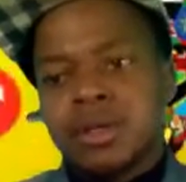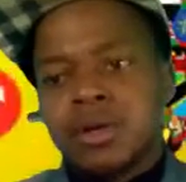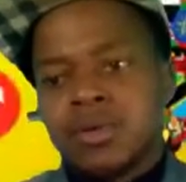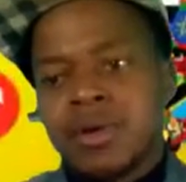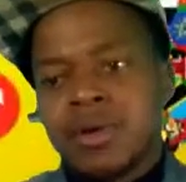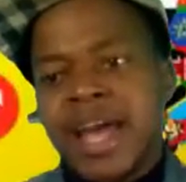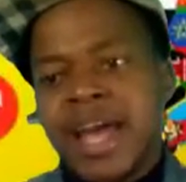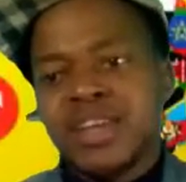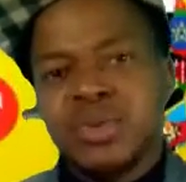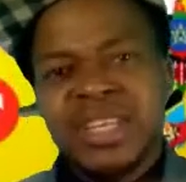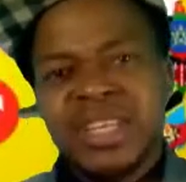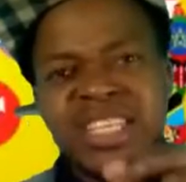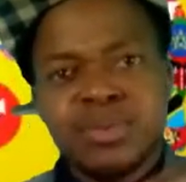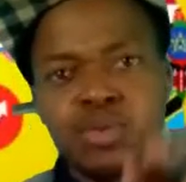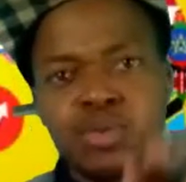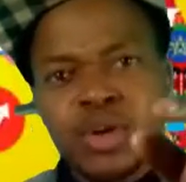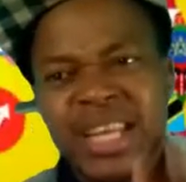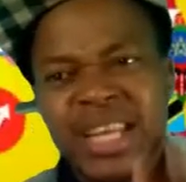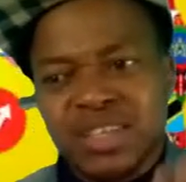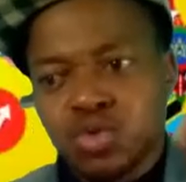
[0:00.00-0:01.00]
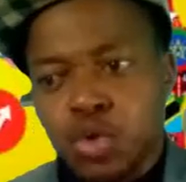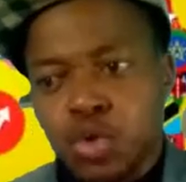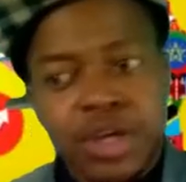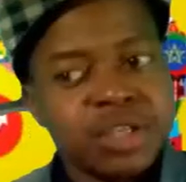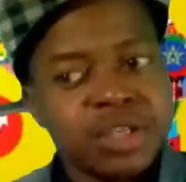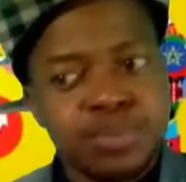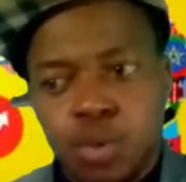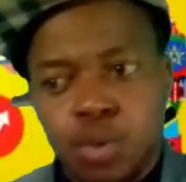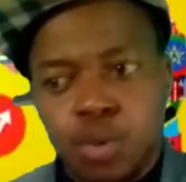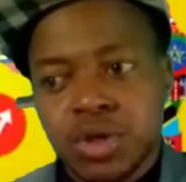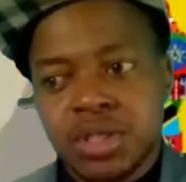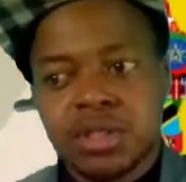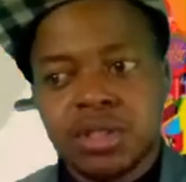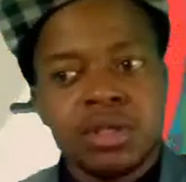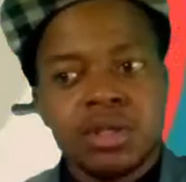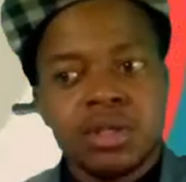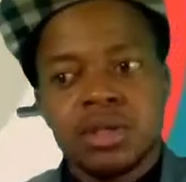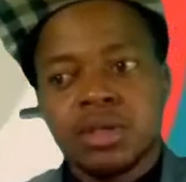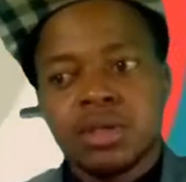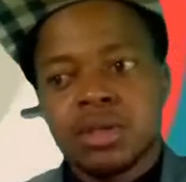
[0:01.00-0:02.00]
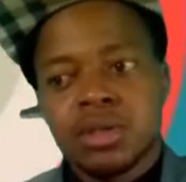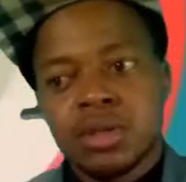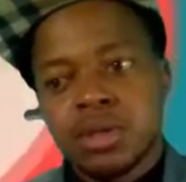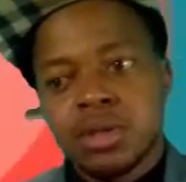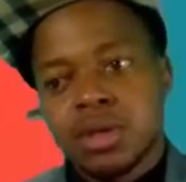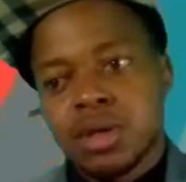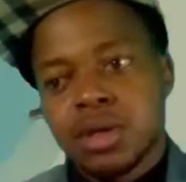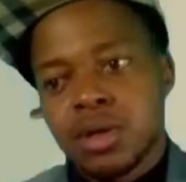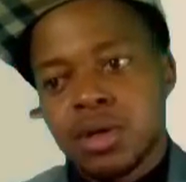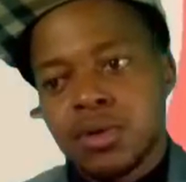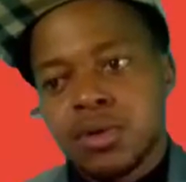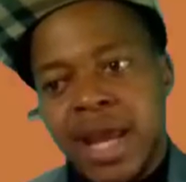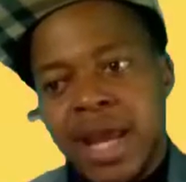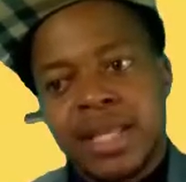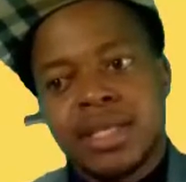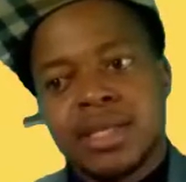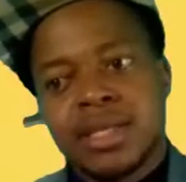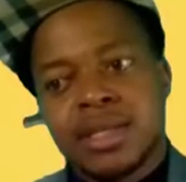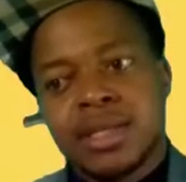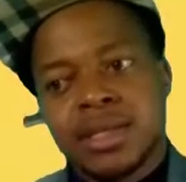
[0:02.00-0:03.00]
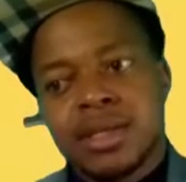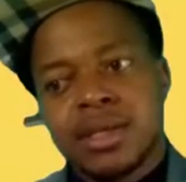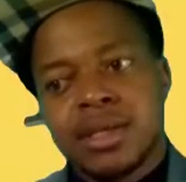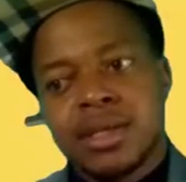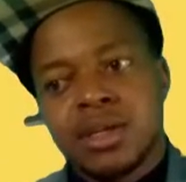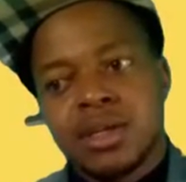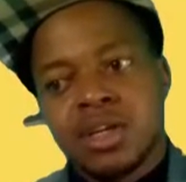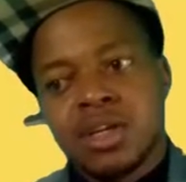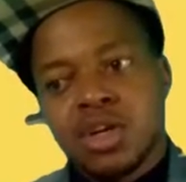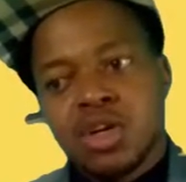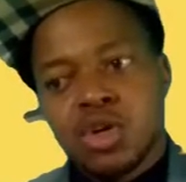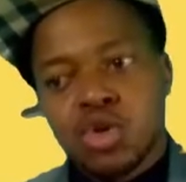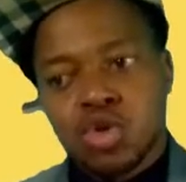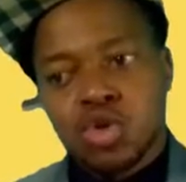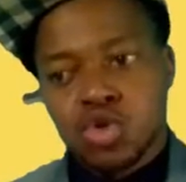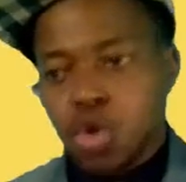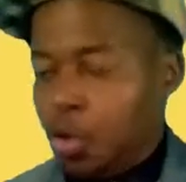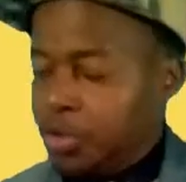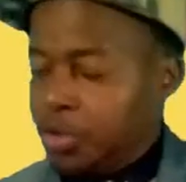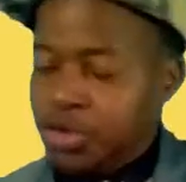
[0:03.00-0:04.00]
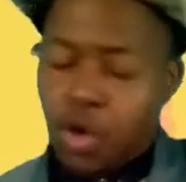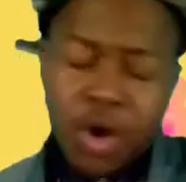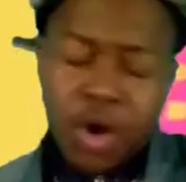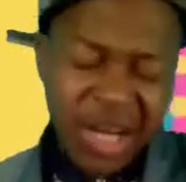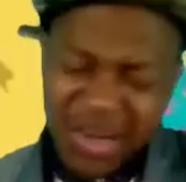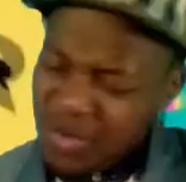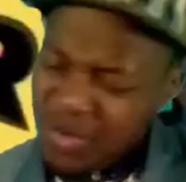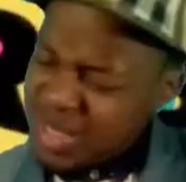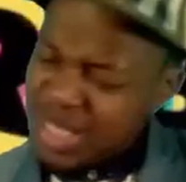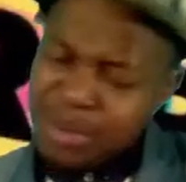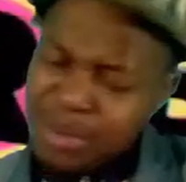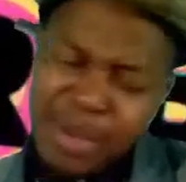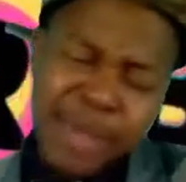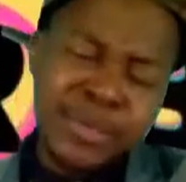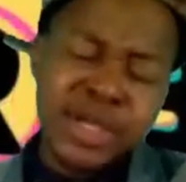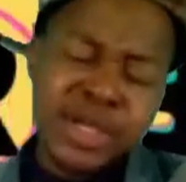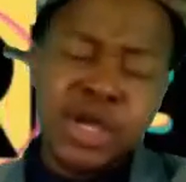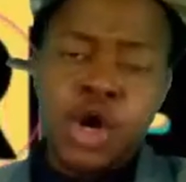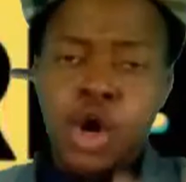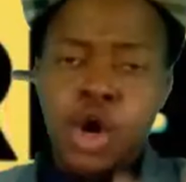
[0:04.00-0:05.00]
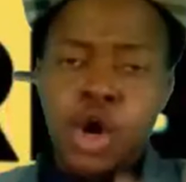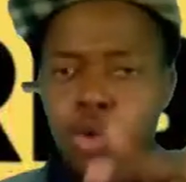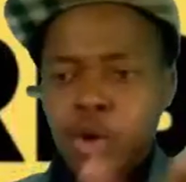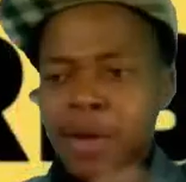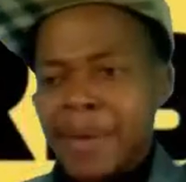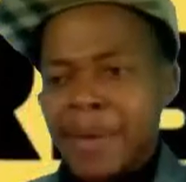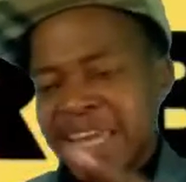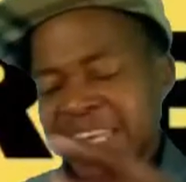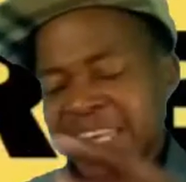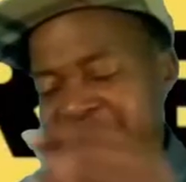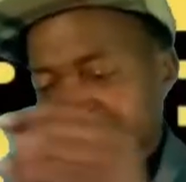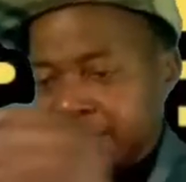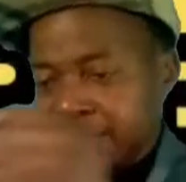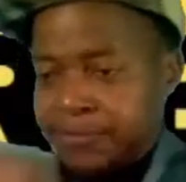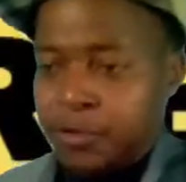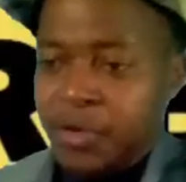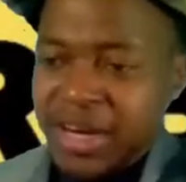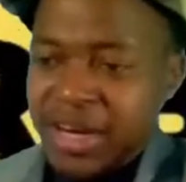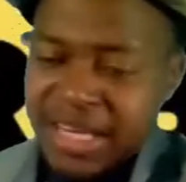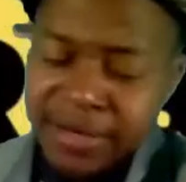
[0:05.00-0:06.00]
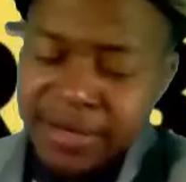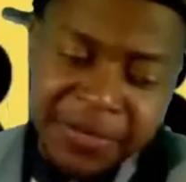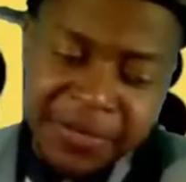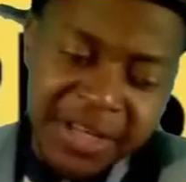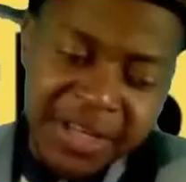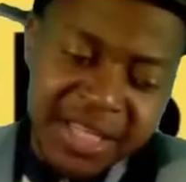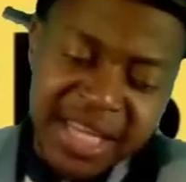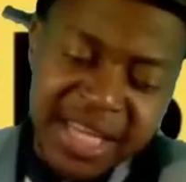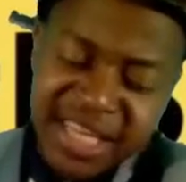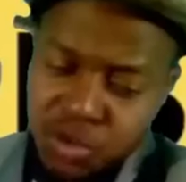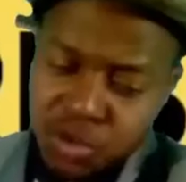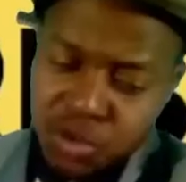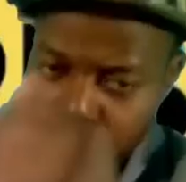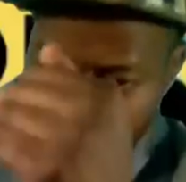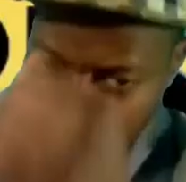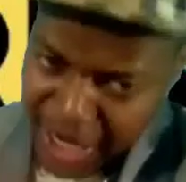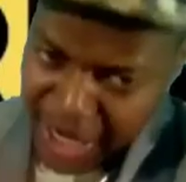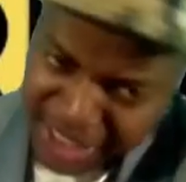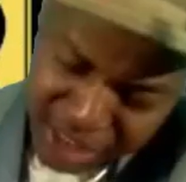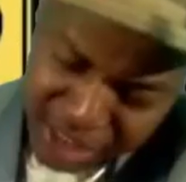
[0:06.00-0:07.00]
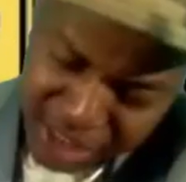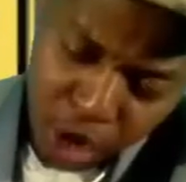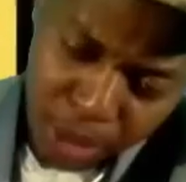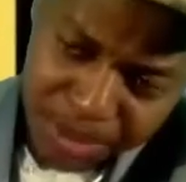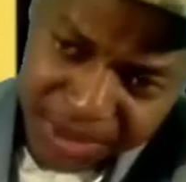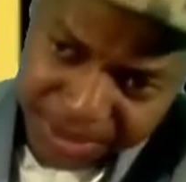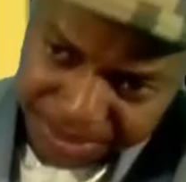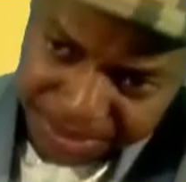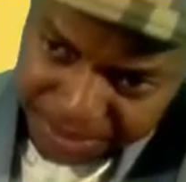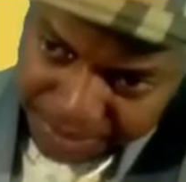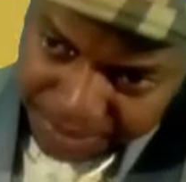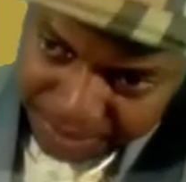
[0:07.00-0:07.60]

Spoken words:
right? We need products to export, right? So the only reason maybe we may need a foreign investor is to create jobs